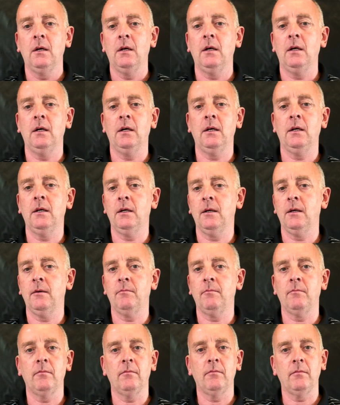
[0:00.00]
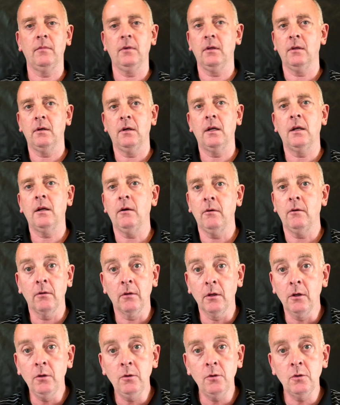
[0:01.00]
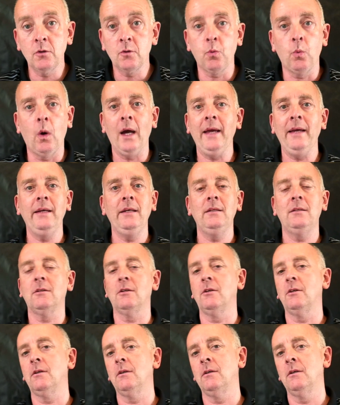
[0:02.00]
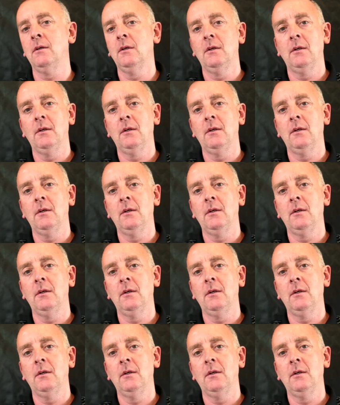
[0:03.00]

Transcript: um, you know, lose weight or